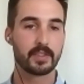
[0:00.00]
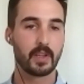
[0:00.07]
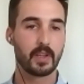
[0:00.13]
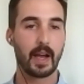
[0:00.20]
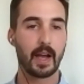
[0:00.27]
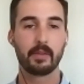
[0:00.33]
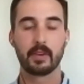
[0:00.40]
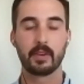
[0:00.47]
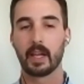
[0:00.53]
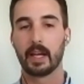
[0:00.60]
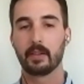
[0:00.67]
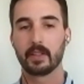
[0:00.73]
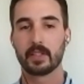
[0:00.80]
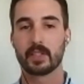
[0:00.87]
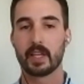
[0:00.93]
So
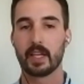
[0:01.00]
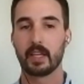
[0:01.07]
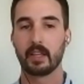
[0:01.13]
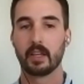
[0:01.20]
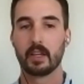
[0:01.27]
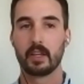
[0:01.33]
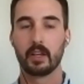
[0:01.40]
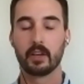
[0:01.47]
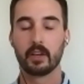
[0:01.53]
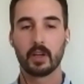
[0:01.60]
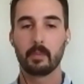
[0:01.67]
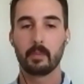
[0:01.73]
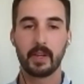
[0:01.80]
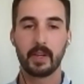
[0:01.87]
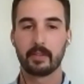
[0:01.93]
I would say,
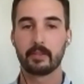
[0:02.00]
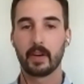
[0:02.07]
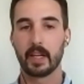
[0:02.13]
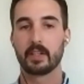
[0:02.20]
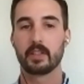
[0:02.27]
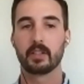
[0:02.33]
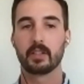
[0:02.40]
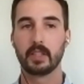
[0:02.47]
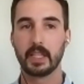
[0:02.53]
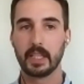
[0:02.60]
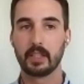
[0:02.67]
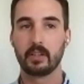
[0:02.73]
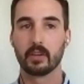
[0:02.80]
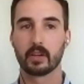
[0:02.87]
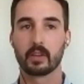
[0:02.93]
don't be afraid to
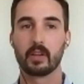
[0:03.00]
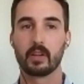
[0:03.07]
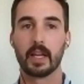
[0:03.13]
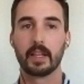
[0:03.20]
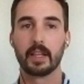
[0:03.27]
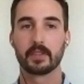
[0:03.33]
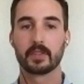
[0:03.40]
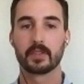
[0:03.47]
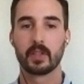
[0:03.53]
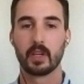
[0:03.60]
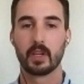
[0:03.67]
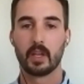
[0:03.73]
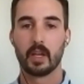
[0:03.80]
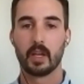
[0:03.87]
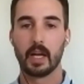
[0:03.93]
lead your clients.
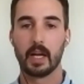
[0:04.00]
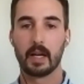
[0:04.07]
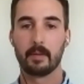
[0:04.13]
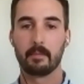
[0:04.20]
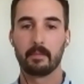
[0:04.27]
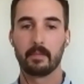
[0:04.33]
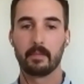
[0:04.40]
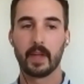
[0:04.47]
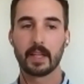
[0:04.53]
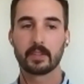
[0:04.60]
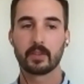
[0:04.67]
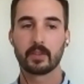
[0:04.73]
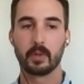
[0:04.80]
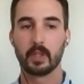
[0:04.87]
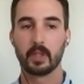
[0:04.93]

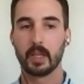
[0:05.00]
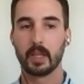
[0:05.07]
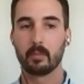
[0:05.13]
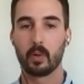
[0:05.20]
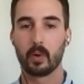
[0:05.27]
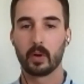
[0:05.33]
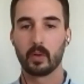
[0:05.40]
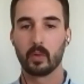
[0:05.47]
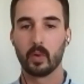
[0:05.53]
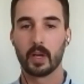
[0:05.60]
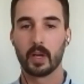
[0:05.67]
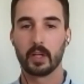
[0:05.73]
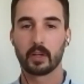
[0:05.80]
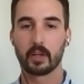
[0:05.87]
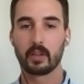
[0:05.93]
That's a really important
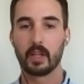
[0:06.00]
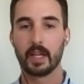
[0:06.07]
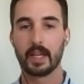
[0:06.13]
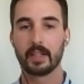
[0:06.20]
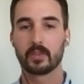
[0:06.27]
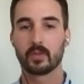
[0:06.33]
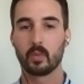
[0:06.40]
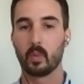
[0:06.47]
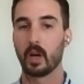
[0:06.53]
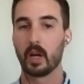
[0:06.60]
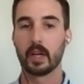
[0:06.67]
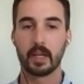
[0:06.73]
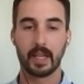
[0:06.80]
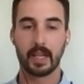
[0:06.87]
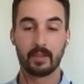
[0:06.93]
one. Your clients
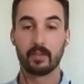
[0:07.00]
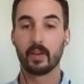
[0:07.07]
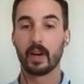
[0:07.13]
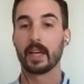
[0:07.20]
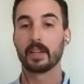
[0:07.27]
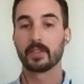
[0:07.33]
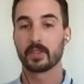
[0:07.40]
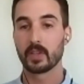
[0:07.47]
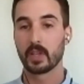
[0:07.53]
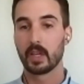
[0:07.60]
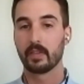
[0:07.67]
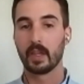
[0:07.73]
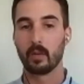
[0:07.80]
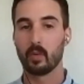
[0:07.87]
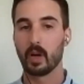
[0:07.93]
want advice,
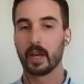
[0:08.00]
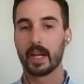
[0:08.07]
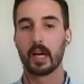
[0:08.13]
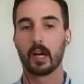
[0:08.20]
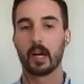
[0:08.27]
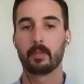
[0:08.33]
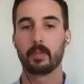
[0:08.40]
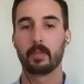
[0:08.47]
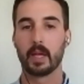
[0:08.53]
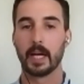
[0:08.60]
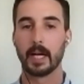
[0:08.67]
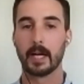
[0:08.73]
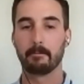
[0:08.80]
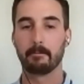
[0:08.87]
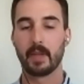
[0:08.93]
they want help,
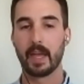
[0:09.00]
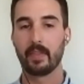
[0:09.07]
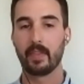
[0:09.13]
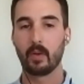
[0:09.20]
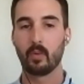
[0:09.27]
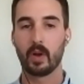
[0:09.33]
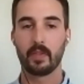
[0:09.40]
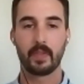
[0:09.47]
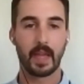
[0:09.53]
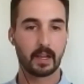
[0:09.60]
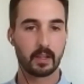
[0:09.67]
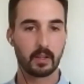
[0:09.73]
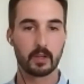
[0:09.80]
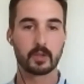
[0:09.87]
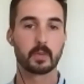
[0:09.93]
and they want that
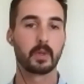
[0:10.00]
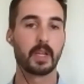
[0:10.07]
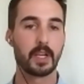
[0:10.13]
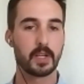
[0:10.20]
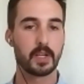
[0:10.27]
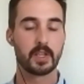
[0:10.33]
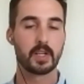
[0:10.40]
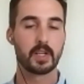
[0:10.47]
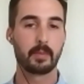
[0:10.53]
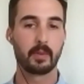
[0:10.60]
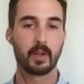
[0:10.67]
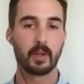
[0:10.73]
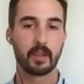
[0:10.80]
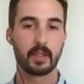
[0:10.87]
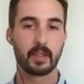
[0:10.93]
close relationship a
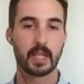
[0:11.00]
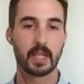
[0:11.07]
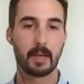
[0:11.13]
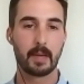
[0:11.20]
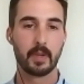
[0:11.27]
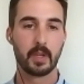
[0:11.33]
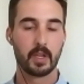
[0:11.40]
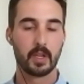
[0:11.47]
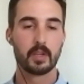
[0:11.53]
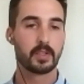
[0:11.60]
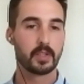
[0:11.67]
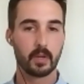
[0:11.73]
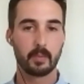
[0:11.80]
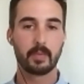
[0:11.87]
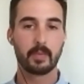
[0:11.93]
lot of the time.
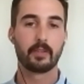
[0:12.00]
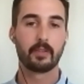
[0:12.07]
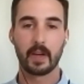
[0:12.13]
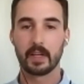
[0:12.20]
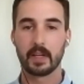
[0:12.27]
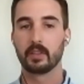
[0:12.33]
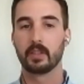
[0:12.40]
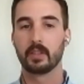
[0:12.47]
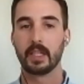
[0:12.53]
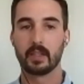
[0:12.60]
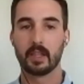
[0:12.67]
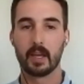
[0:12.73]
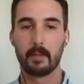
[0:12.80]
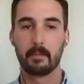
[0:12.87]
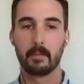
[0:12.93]
So don't be afraid to lead
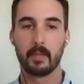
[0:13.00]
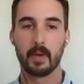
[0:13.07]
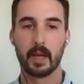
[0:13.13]
them.